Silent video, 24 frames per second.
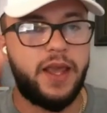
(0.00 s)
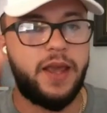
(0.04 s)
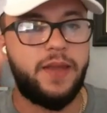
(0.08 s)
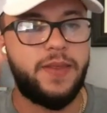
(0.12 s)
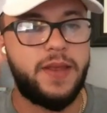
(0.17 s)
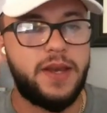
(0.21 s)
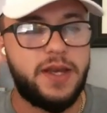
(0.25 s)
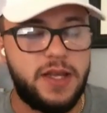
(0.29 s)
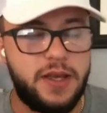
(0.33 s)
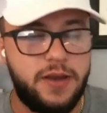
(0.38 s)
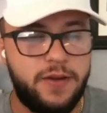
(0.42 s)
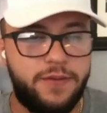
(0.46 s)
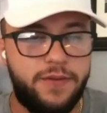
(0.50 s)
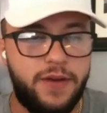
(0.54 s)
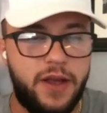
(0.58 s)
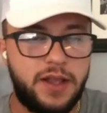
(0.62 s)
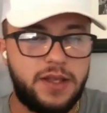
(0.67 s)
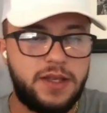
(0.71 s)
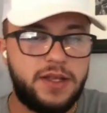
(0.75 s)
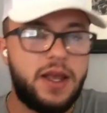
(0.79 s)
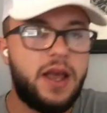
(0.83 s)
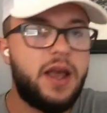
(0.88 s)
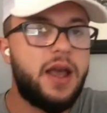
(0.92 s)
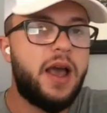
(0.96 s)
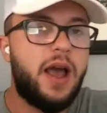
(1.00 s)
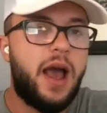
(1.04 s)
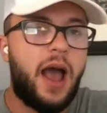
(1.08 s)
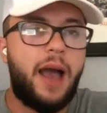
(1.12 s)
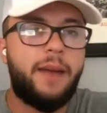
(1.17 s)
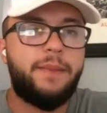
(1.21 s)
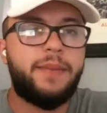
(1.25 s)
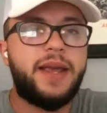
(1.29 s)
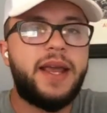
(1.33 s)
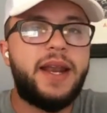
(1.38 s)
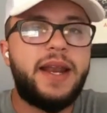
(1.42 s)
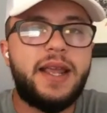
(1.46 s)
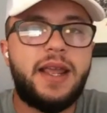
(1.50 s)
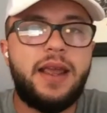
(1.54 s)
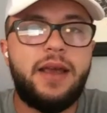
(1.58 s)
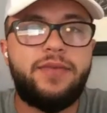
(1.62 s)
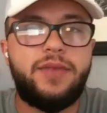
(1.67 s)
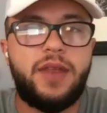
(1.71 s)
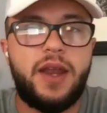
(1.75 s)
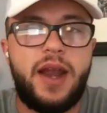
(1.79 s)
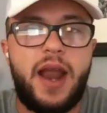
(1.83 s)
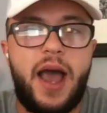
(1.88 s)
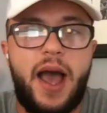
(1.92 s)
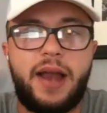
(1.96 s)
in the defense. I'm going to
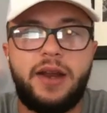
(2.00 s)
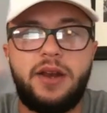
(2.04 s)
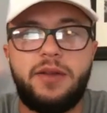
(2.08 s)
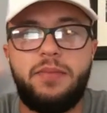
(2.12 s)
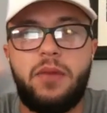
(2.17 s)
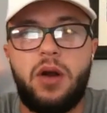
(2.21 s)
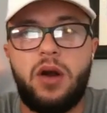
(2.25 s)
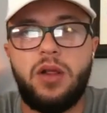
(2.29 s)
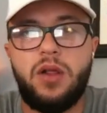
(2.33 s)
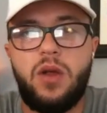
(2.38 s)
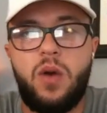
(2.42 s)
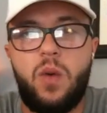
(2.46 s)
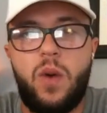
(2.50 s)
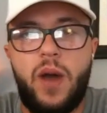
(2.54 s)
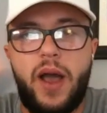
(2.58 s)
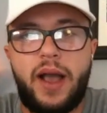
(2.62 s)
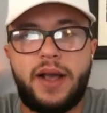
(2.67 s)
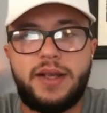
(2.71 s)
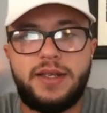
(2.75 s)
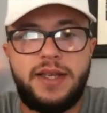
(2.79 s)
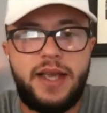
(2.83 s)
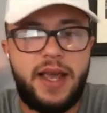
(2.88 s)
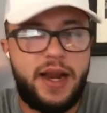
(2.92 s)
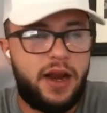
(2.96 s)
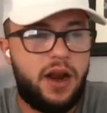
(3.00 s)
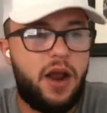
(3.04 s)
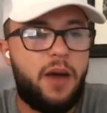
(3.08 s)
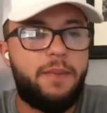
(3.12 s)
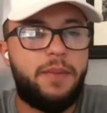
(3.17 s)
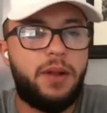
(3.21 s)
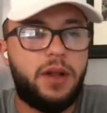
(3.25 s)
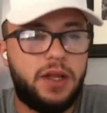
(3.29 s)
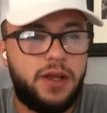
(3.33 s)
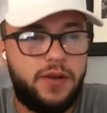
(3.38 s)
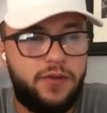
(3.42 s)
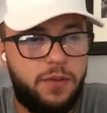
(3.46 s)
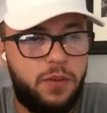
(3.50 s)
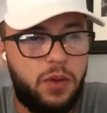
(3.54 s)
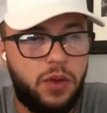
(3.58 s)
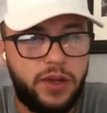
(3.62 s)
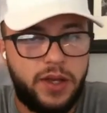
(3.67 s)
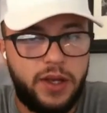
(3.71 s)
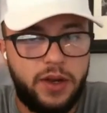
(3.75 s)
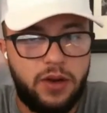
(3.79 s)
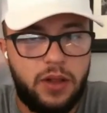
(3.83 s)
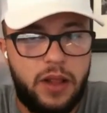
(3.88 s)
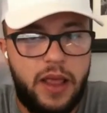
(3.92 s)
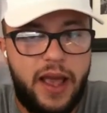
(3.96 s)
give the nod to Marlowe Wax. He had an unbelievable
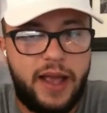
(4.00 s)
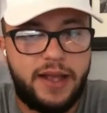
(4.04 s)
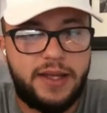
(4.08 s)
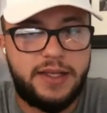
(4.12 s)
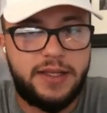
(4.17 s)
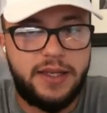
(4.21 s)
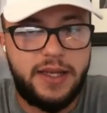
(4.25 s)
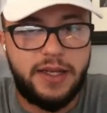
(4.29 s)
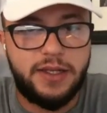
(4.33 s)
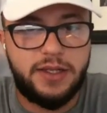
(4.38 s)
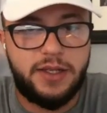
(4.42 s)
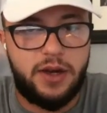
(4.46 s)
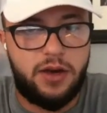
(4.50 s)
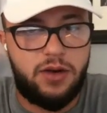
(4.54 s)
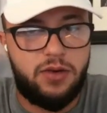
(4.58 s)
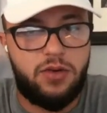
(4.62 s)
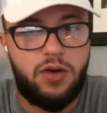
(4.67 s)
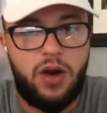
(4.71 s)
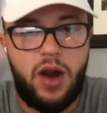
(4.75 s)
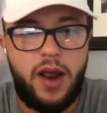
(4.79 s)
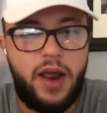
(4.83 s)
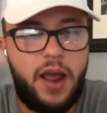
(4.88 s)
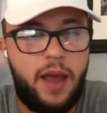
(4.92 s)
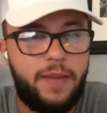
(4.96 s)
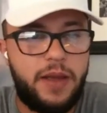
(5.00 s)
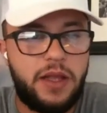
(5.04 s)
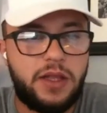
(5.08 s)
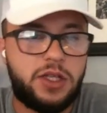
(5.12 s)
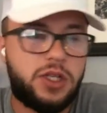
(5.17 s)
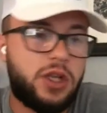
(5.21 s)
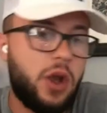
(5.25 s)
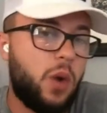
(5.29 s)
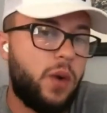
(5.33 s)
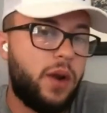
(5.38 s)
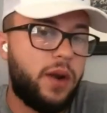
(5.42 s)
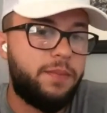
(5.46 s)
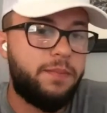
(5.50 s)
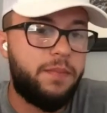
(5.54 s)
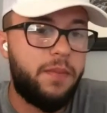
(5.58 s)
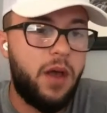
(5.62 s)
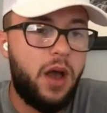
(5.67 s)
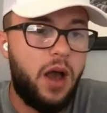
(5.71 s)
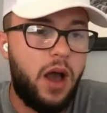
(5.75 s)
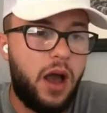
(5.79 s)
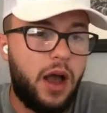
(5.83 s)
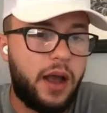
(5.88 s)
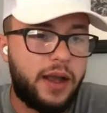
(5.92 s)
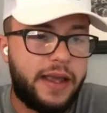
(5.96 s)
year last season, right? I mean, so did
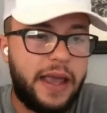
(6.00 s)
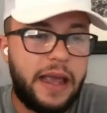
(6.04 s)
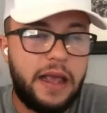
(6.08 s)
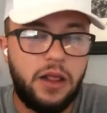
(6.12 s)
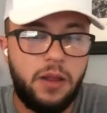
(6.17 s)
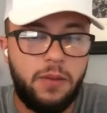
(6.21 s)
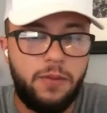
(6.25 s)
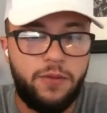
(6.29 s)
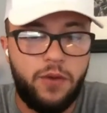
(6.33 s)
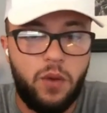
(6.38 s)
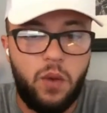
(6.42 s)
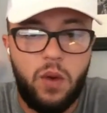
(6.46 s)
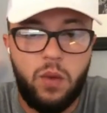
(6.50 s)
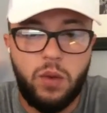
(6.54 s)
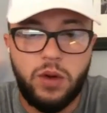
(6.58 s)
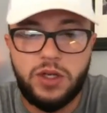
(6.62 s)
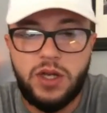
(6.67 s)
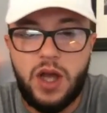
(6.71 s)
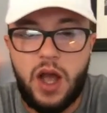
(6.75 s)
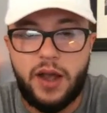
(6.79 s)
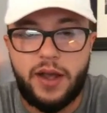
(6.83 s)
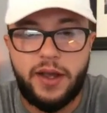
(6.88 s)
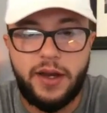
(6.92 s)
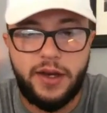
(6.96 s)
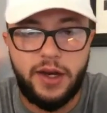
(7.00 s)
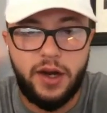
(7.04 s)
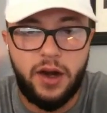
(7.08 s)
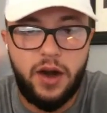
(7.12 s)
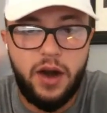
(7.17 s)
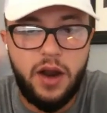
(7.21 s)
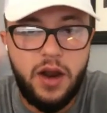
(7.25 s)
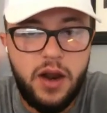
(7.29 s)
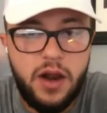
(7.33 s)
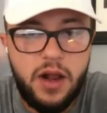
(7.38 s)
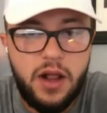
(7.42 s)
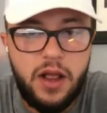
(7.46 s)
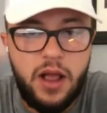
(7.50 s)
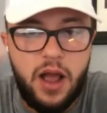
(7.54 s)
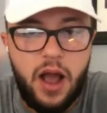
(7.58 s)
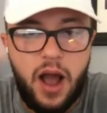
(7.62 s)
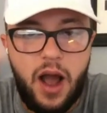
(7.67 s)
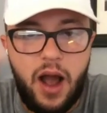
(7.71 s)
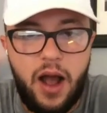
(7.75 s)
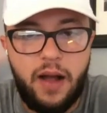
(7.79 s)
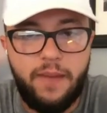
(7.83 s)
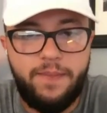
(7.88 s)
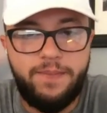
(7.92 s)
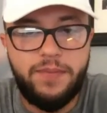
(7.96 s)
uh, Caleb for what we're talking here.
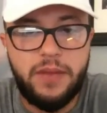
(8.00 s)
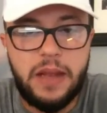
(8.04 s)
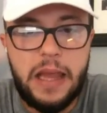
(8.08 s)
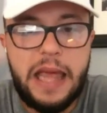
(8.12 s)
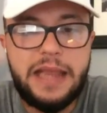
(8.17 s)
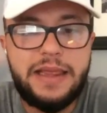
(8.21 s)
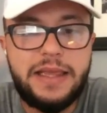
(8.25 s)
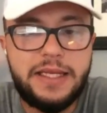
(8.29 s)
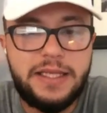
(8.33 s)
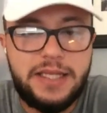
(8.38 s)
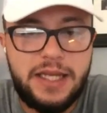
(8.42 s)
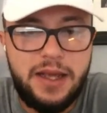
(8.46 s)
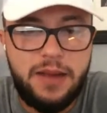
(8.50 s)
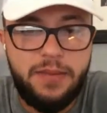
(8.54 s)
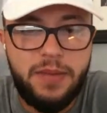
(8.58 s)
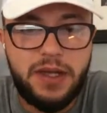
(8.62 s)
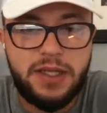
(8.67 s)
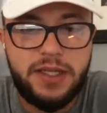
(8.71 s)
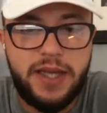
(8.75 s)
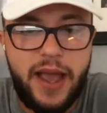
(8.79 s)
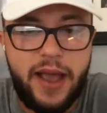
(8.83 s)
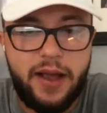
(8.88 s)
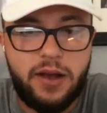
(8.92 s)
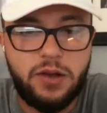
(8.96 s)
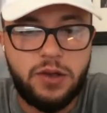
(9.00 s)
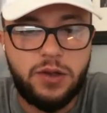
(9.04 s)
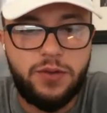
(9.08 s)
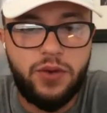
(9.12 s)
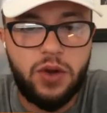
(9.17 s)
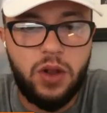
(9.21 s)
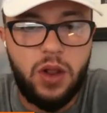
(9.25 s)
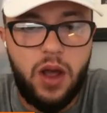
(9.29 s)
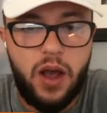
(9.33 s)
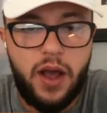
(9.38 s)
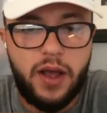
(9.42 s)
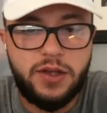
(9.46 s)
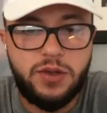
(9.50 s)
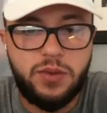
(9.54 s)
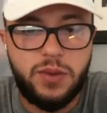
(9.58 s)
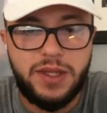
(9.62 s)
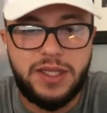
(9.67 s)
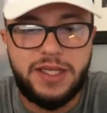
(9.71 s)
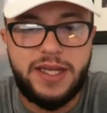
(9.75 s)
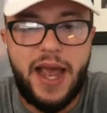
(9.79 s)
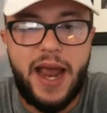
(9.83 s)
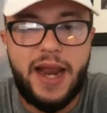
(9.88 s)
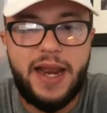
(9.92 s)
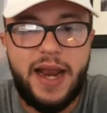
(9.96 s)
Uh, led the team in tackles for loss
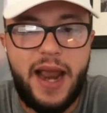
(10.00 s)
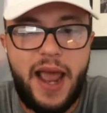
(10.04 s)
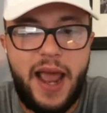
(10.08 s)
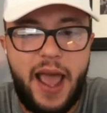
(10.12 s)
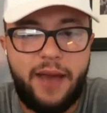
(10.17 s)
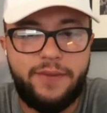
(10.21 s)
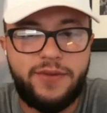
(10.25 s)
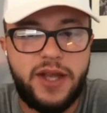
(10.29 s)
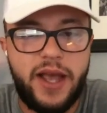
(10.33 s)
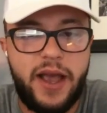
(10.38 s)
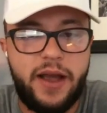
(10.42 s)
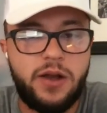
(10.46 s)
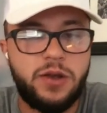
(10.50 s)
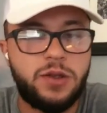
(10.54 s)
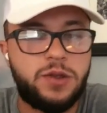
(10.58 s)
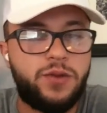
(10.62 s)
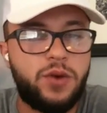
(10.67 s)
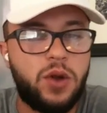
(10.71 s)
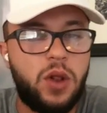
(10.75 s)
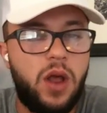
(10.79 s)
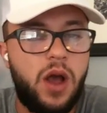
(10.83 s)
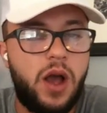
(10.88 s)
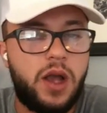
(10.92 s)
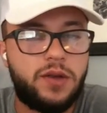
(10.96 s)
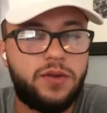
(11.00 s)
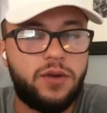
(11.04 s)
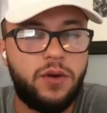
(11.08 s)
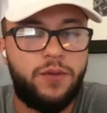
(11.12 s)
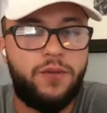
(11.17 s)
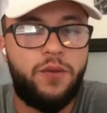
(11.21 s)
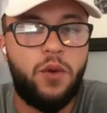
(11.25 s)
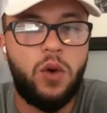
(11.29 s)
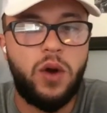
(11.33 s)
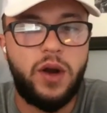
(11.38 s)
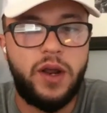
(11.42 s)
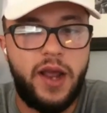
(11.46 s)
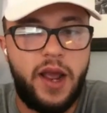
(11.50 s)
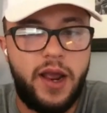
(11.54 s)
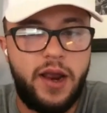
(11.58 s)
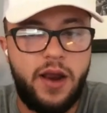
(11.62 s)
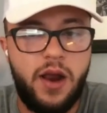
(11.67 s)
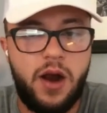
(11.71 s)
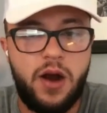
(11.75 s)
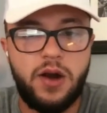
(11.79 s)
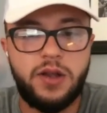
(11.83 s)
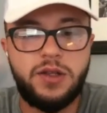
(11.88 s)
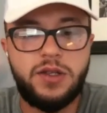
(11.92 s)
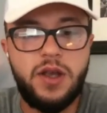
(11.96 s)
with 10 and a half tackles for loss for
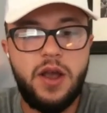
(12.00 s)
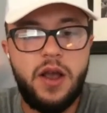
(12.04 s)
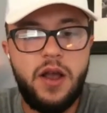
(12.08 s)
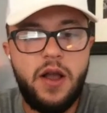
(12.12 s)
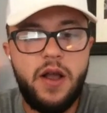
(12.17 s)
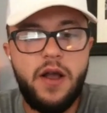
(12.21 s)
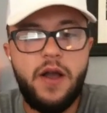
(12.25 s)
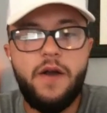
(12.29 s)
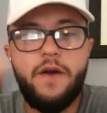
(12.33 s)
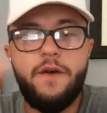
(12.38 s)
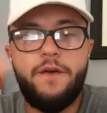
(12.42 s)
48 yards,